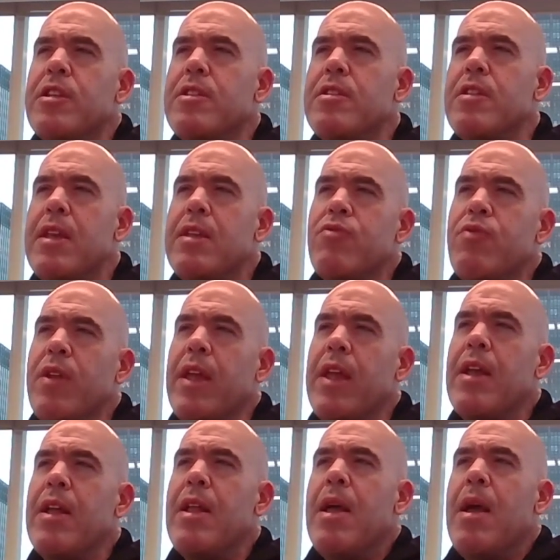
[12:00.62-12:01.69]
is
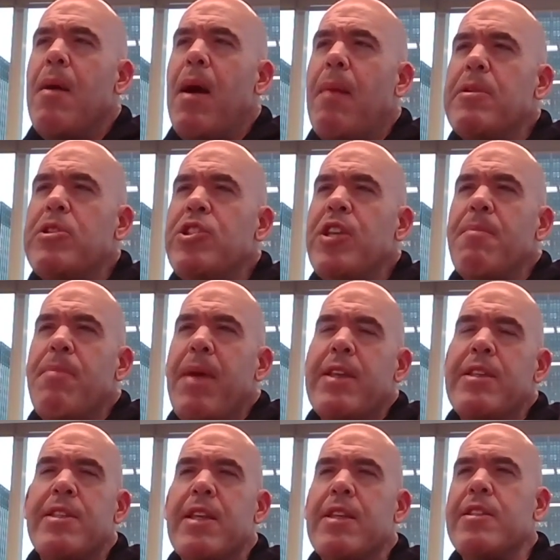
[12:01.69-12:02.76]
really a
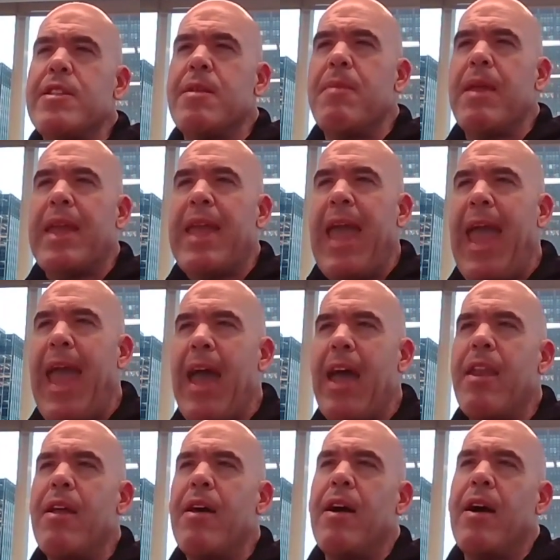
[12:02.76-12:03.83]
machine-based system that
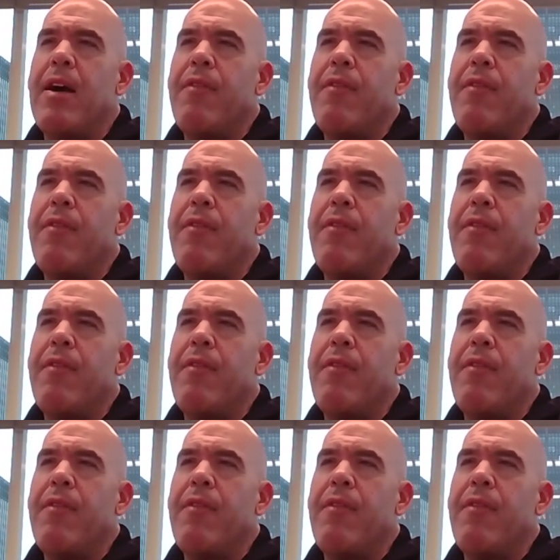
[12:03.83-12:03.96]
can,